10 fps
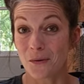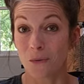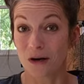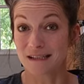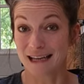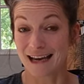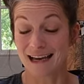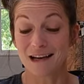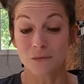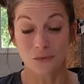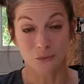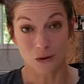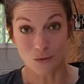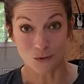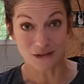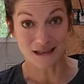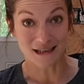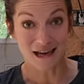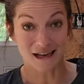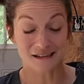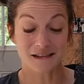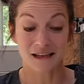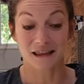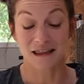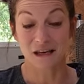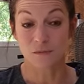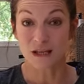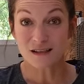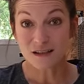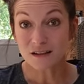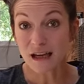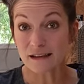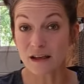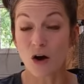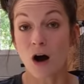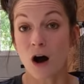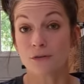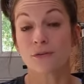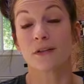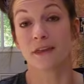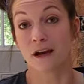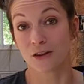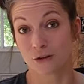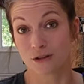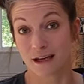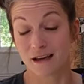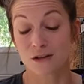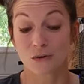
one day, we moved it the next, they'd be slightly off the other day.